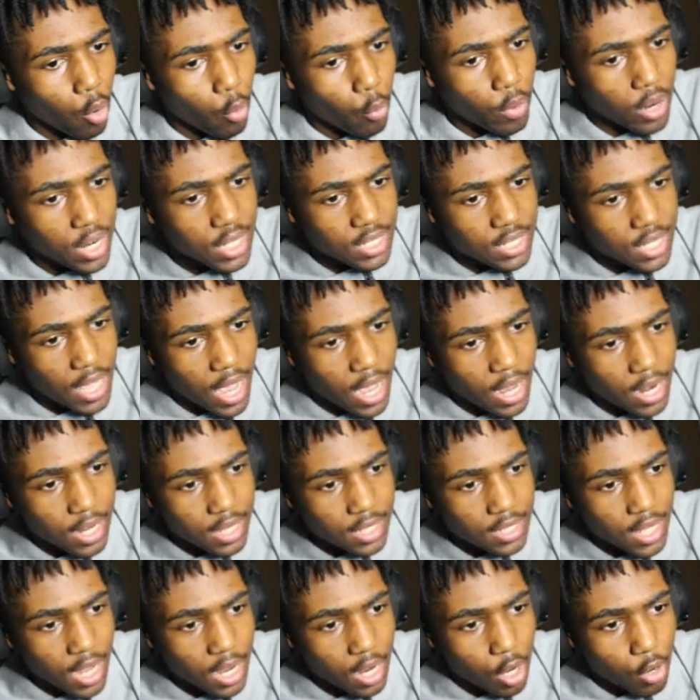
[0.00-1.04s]
what is that? Is
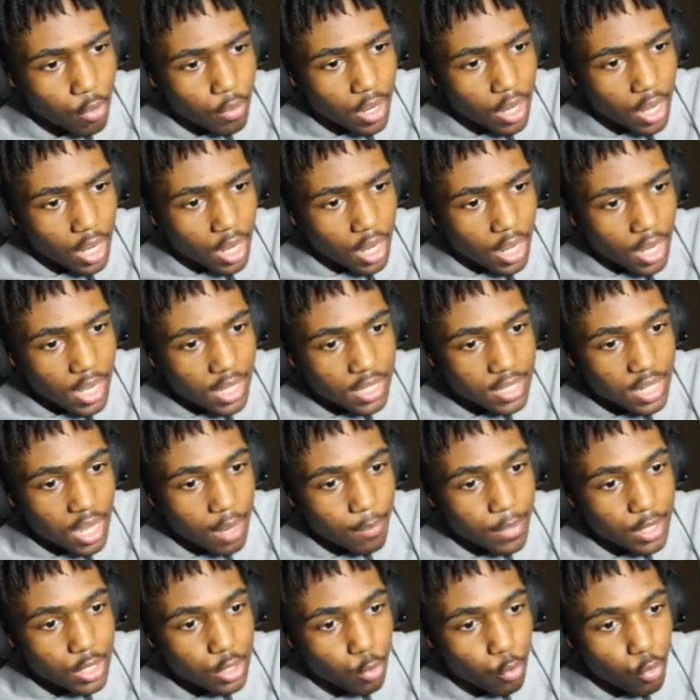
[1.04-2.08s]
that going? It's
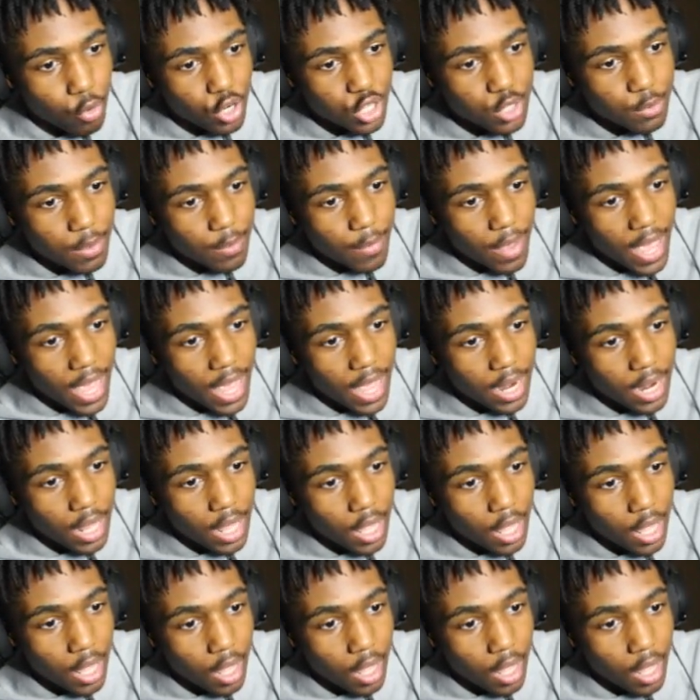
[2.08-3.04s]
coming towards me, man.